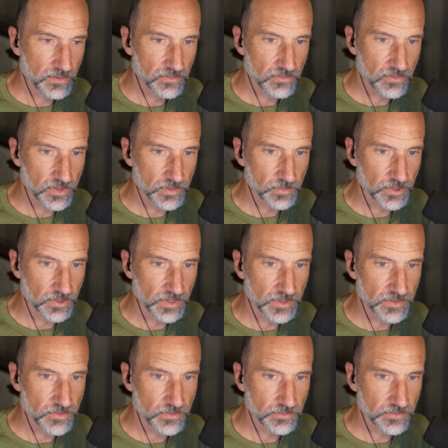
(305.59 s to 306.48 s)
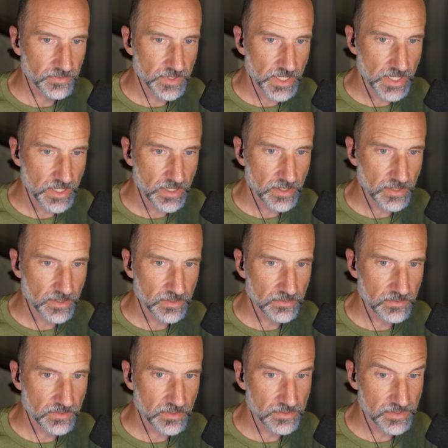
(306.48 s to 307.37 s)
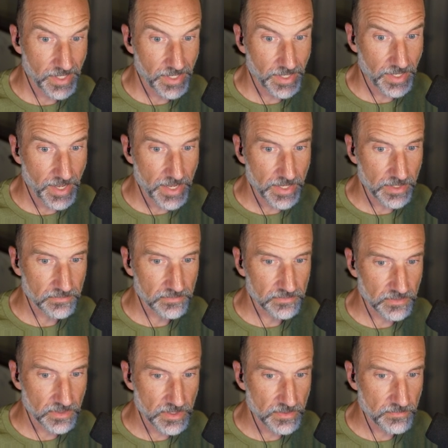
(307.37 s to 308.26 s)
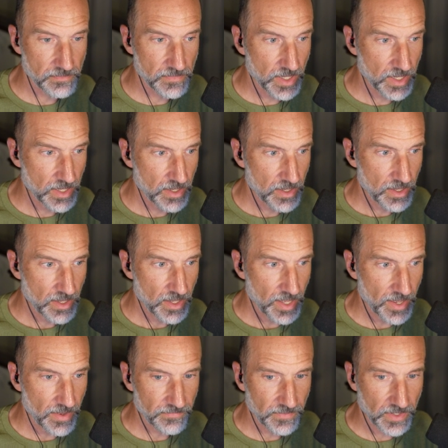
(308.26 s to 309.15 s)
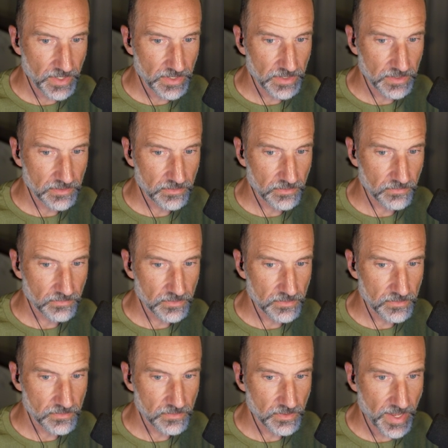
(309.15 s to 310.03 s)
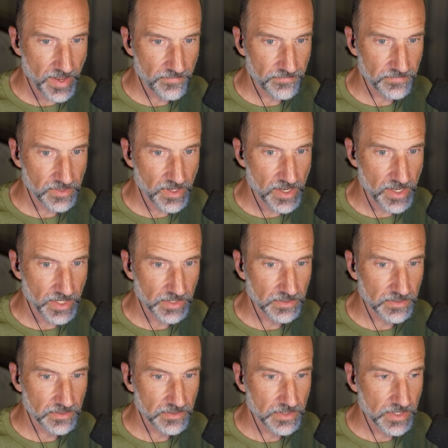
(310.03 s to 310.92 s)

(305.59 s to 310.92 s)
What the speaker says: durable, as you'll see, is to say, hey, sum F8 through F9.